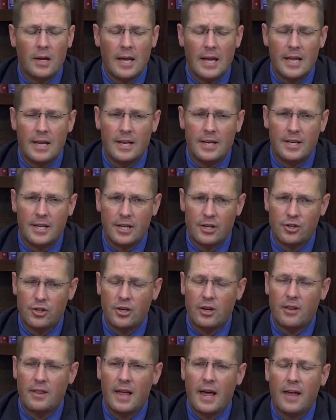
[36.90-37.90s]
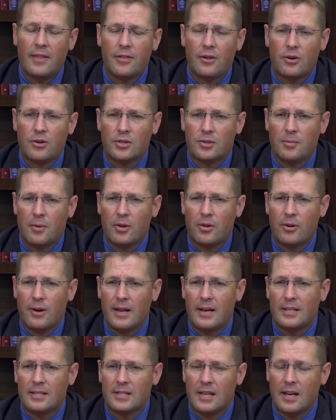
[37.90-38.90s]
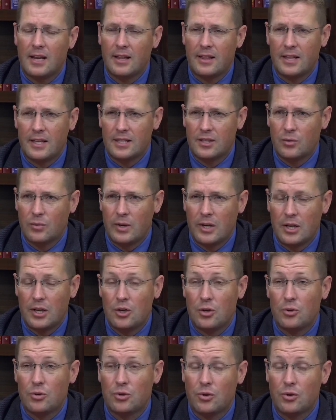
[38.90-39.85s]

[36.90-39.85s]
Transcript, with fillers: In addition to that, there are some other anesthetic things that we can do.